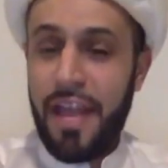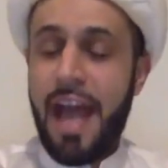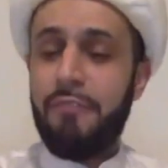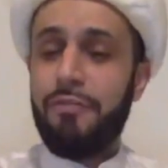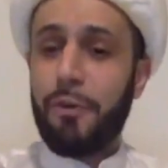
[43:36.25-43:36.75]

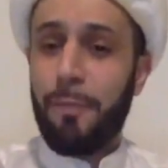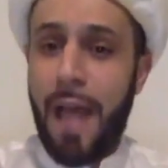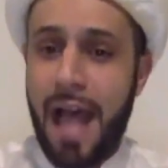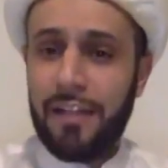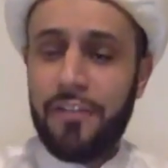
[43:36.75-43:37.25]
They have their
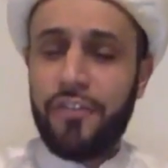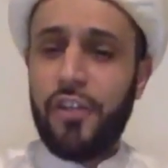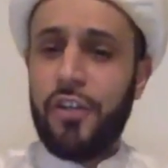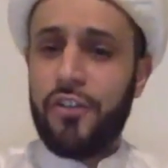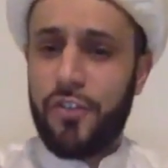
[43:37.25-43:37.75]

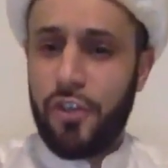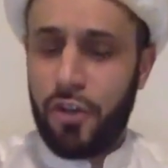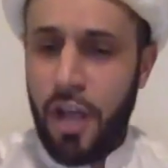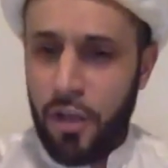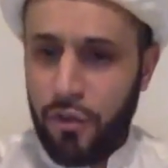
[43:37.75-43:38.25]
palaces,
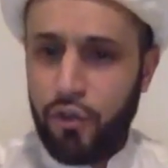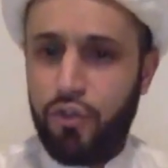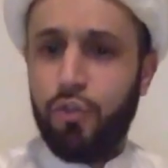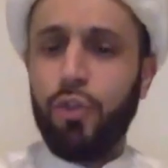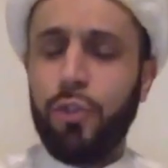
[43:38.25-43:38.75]
their the
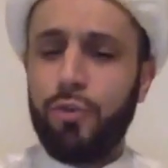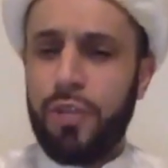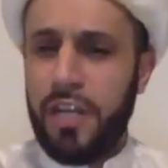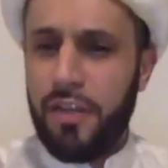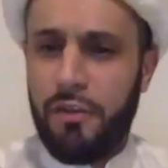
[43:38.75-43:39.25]

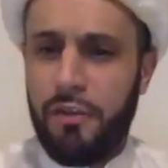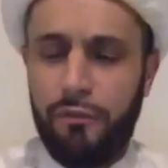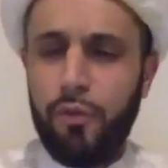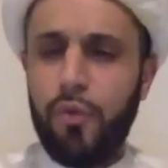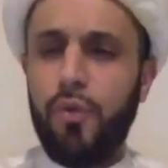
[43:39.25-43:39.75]
jewelry, the
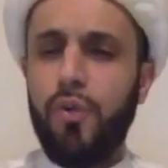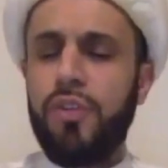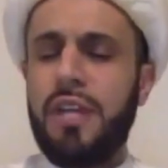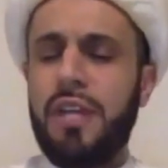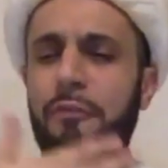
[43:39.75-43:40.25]

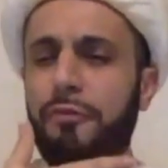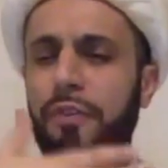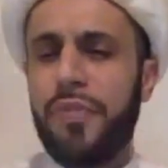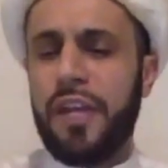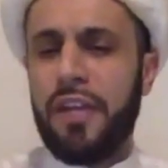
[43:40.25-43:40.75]
food,
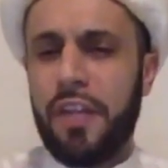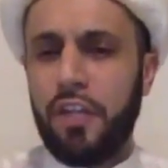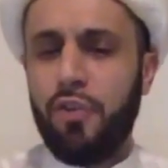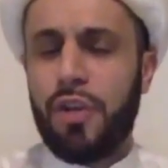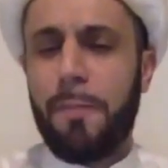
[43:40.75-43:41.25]
everything
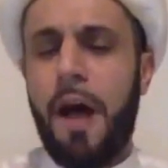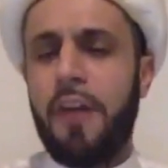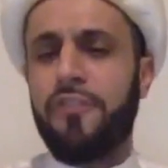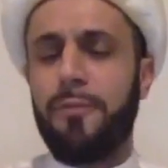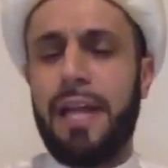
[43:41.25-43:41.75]
that you can
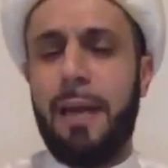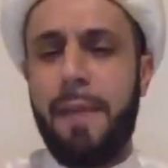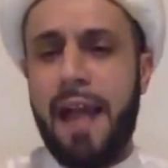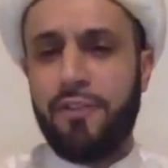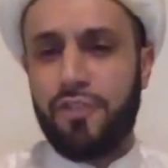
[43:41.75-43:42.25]
possibly
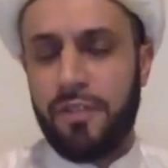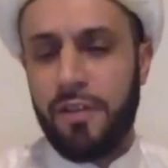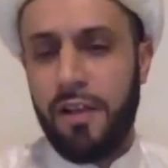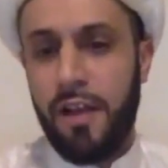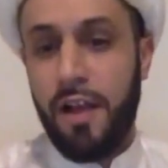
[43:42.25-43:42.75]
imagine.
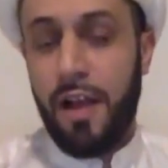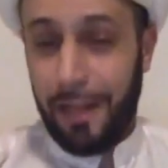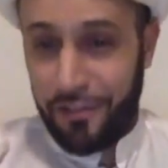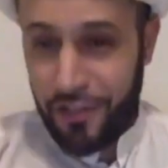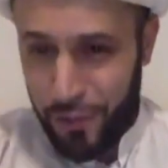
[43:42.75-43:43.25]

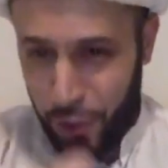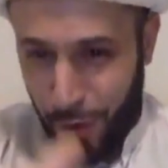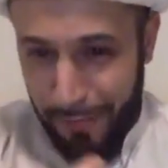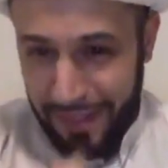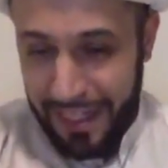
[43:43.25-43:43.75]
Allah says,
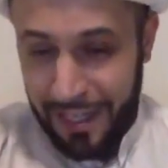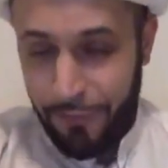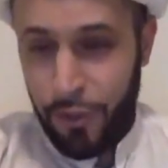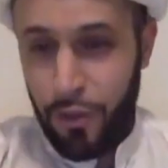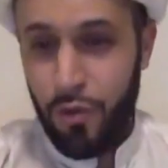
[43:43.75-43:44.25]
Do you want me to
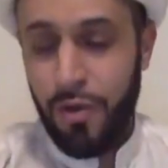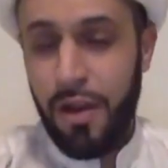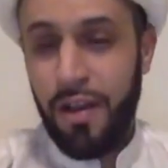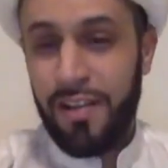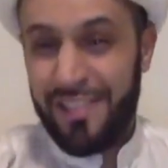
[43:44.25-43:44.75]
give
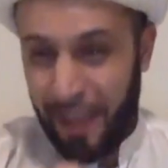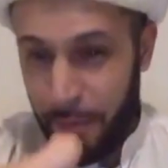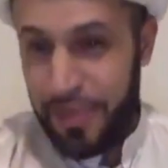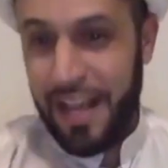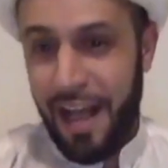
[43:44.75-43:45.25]
you
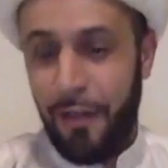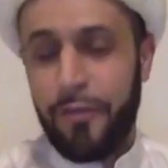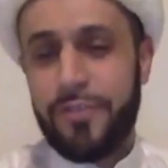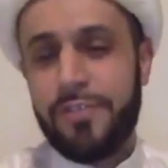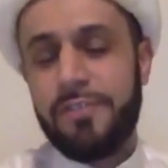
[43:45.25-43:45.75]
something
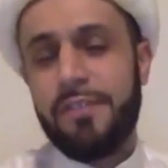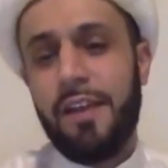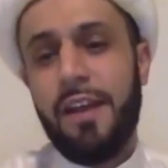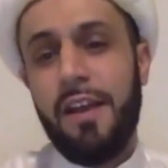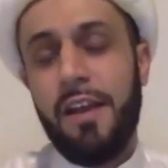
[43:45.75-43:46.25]

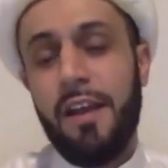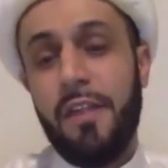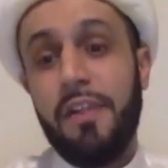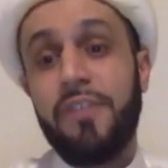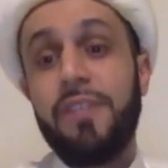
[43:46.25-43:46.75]
else
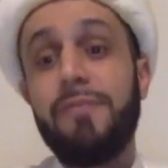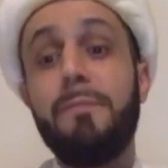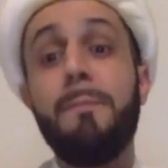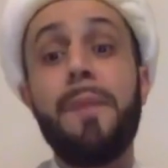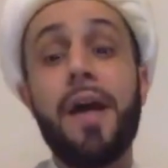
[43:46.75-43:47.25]
that's
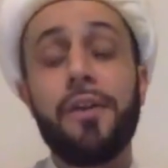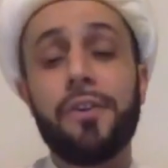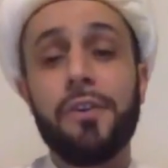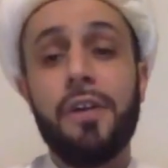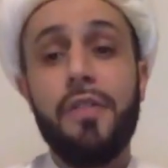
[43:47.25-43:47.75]
even
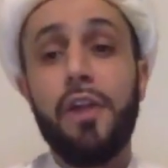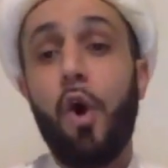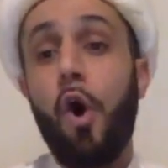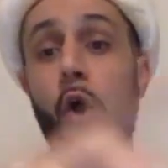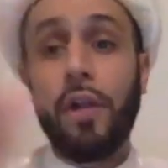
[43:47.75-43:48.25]
better
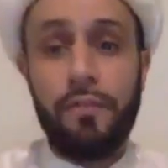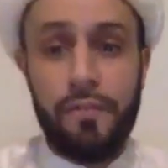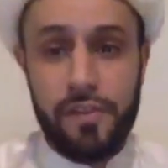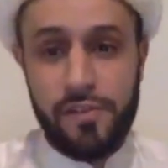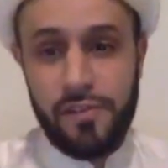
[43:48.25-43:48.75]
than all
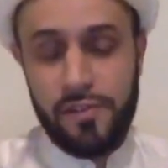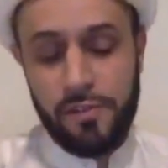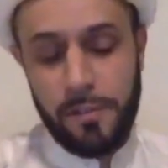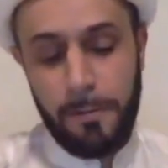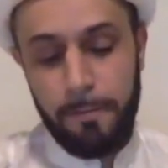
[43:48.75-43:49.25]
of
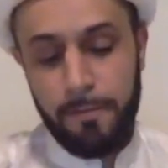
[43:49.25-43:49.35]
this?